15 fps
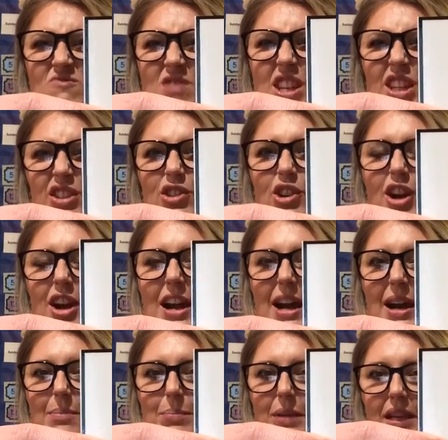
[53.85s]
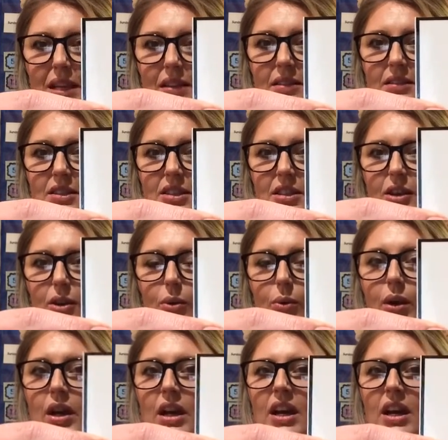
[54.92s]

He's not happy. So